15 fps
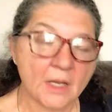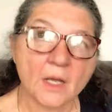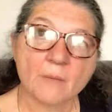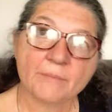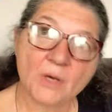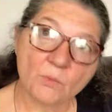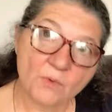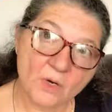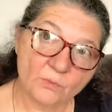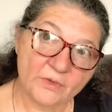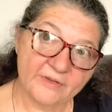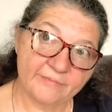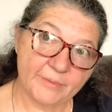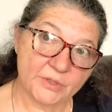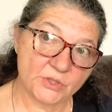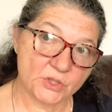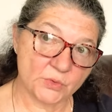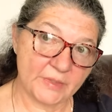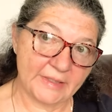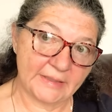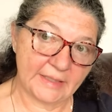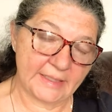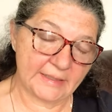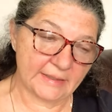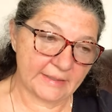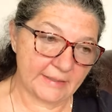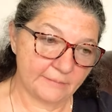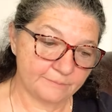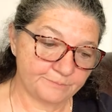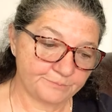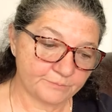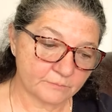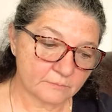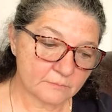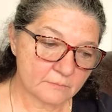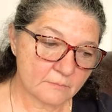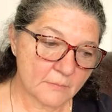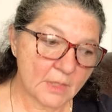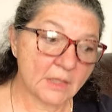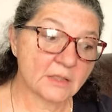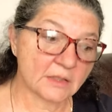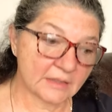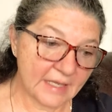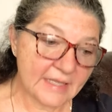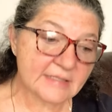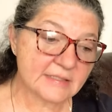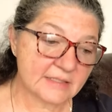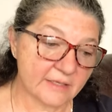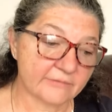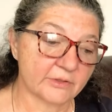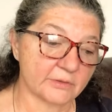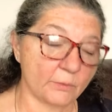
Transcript: But what we've been doing lately, the last several,